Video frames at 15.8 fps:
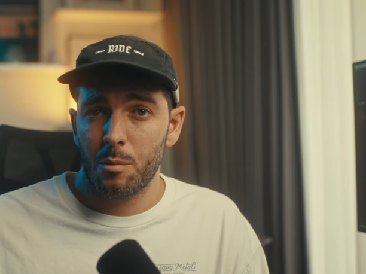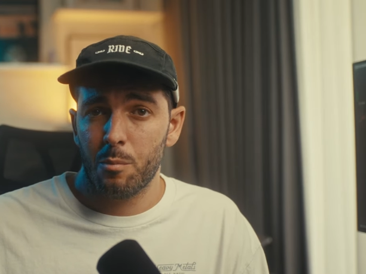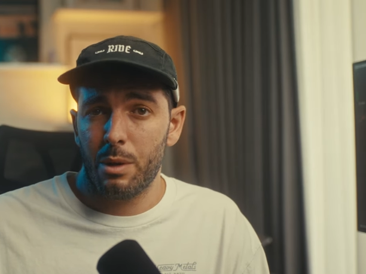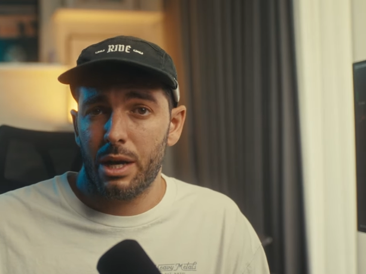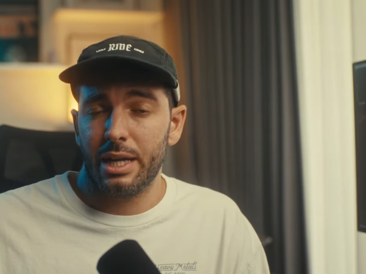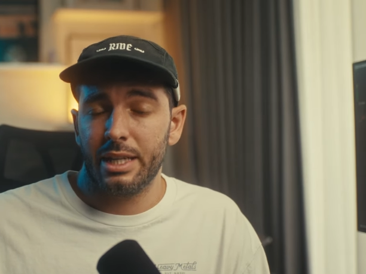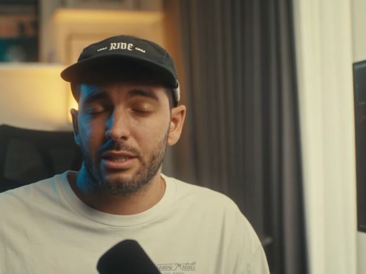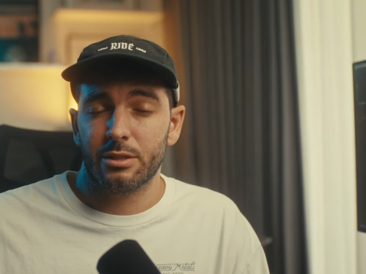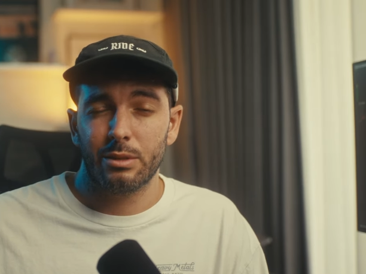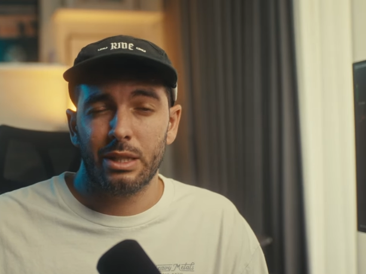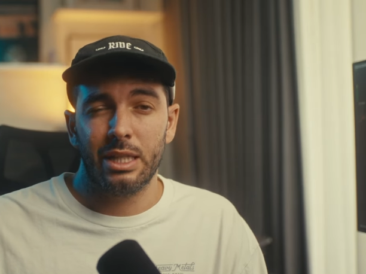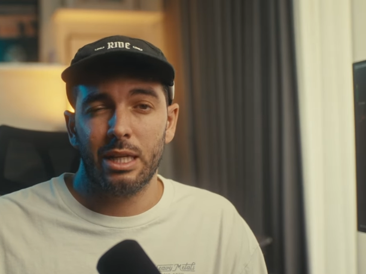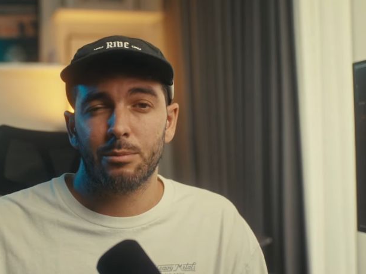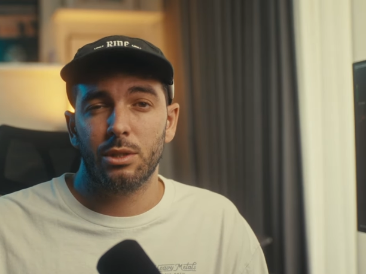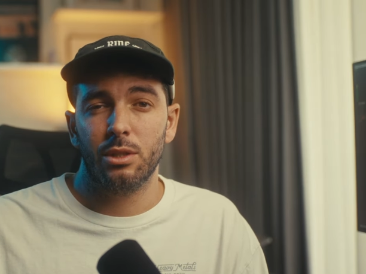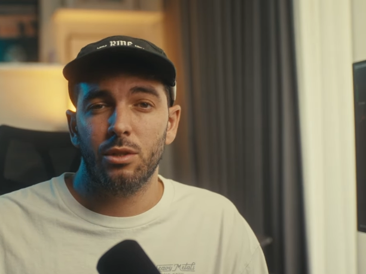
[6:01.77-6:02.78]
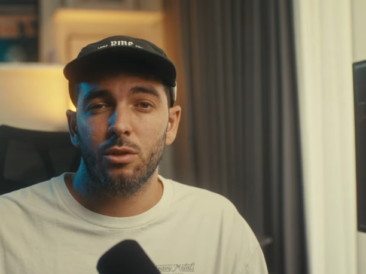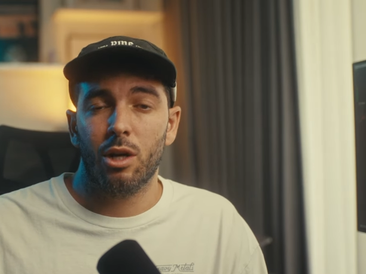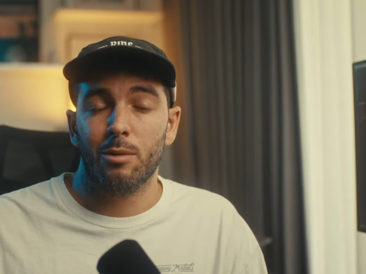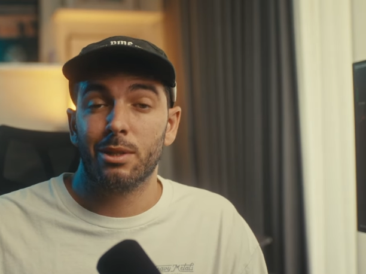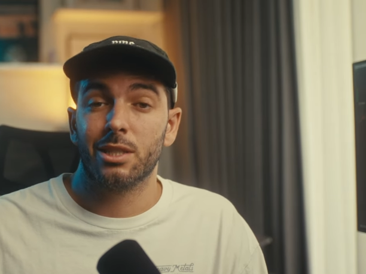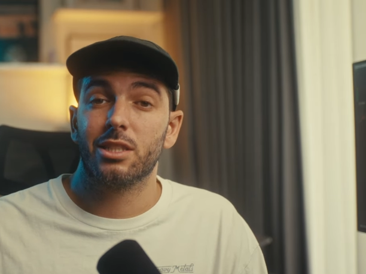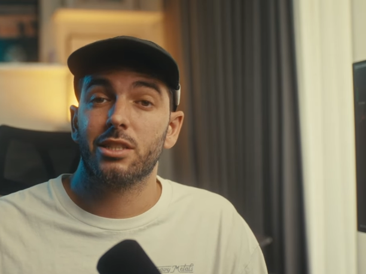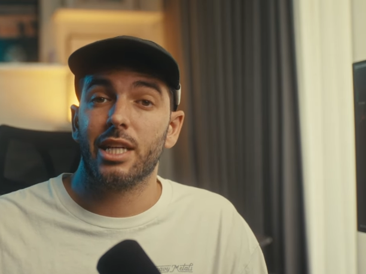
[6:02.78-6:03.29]
but it's really up to you how
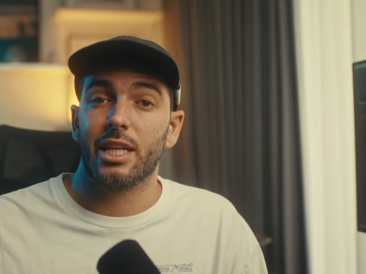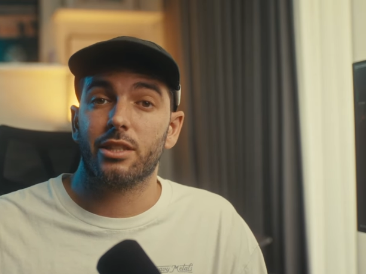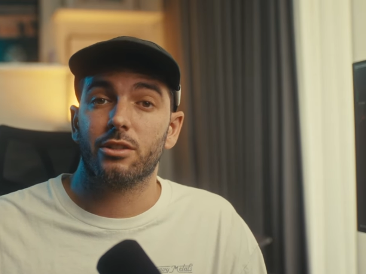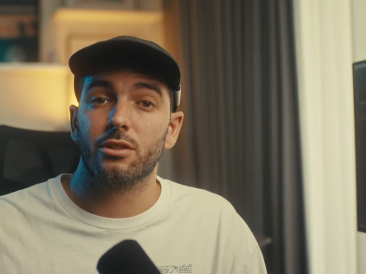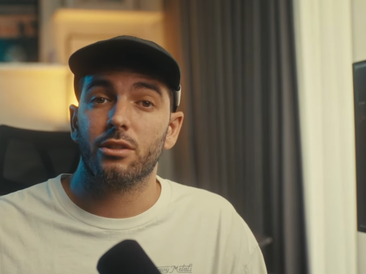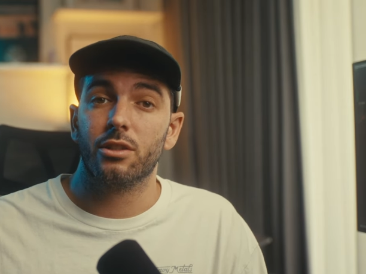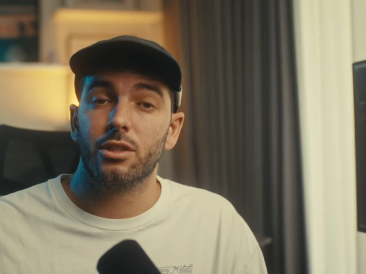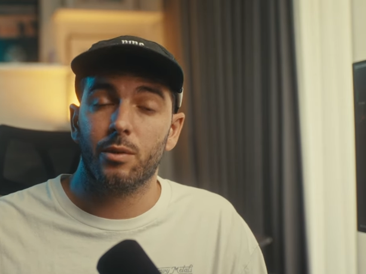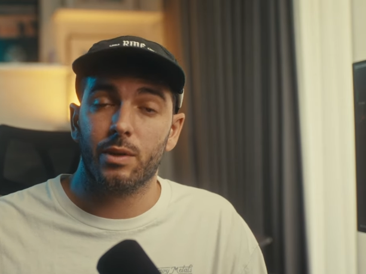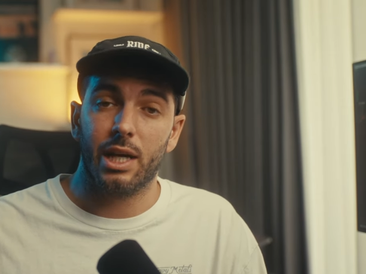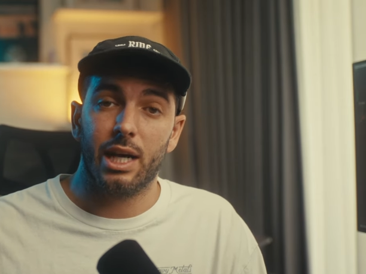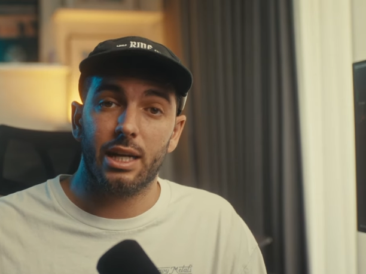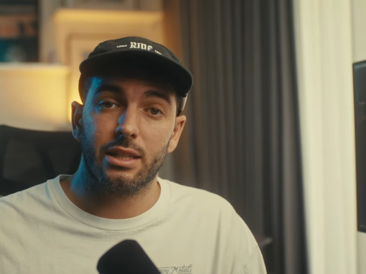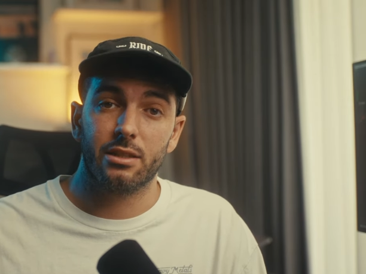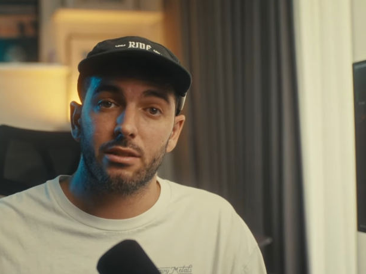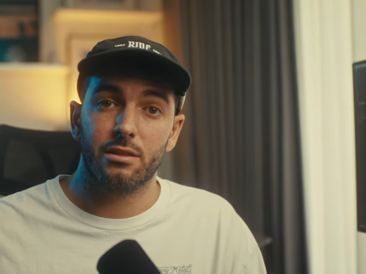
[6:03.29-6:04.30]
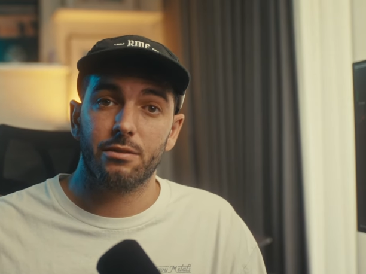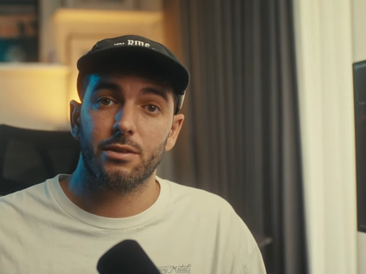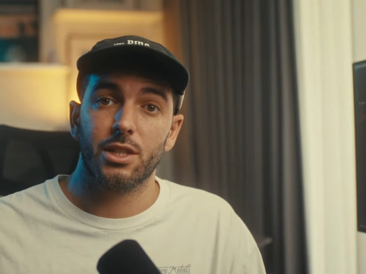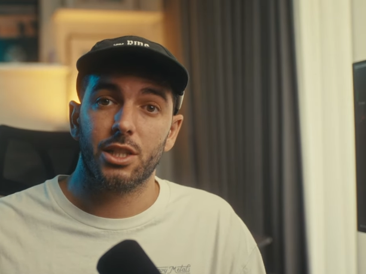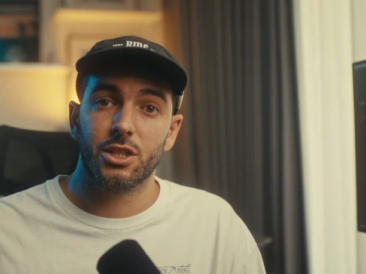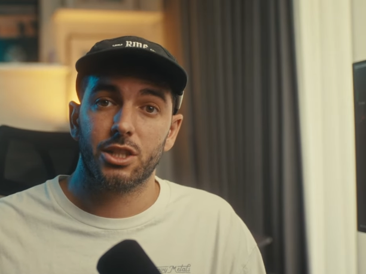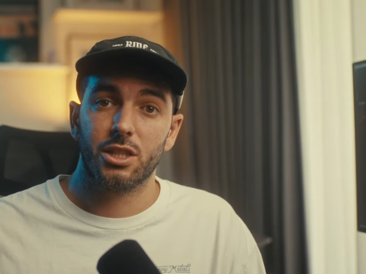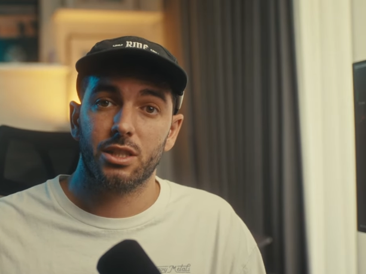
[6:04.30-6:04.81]
much texture you want to add to the footage.